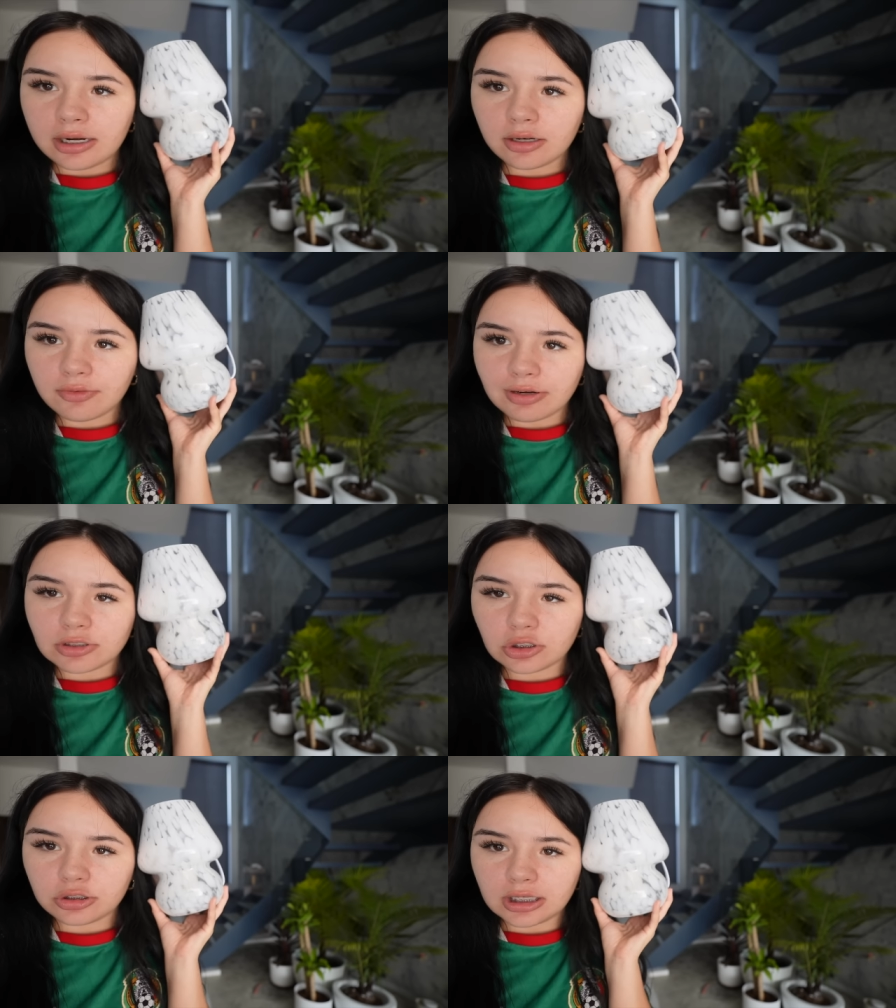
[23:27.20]
I don't know if I
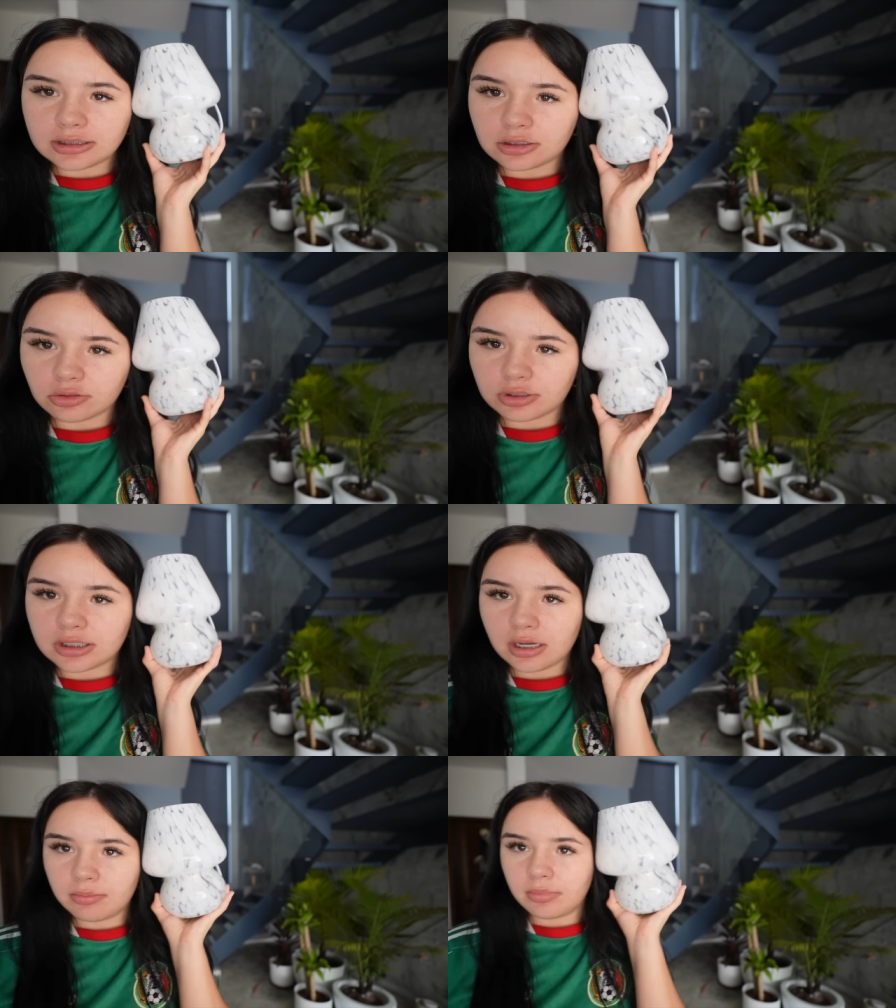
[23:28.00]
ever told you guys this story
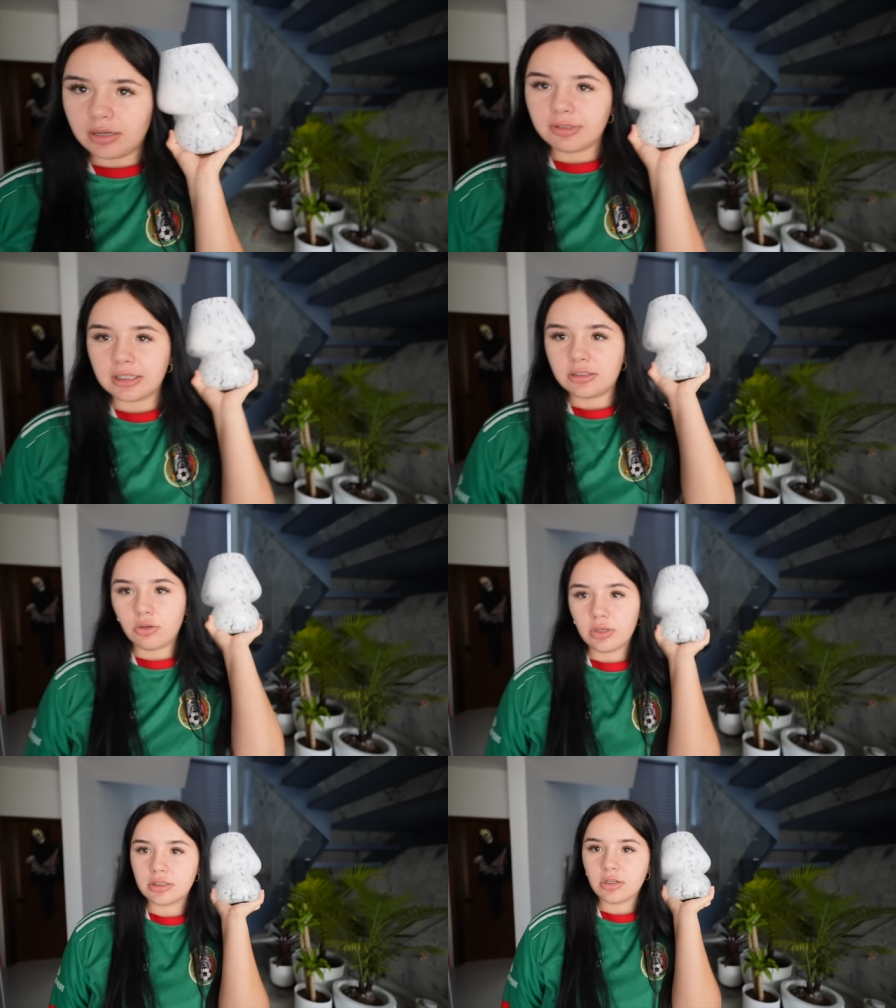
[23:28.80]
time. I've like
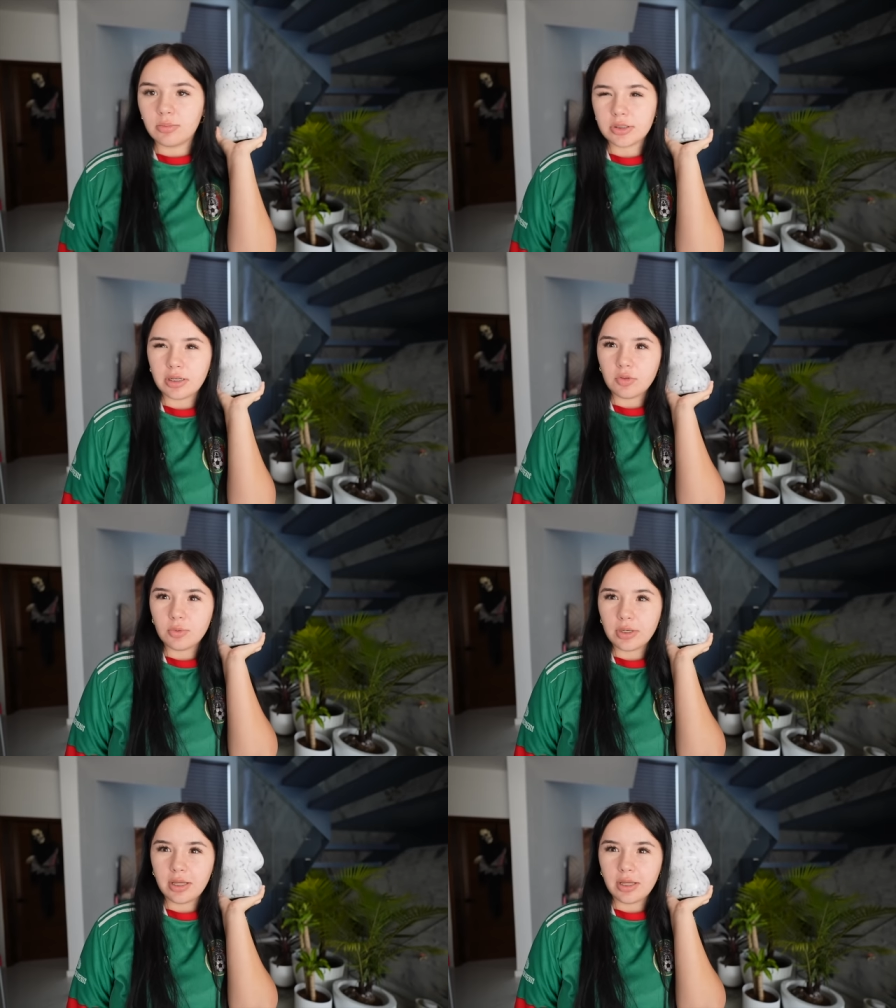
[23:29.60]
told it to almost everyone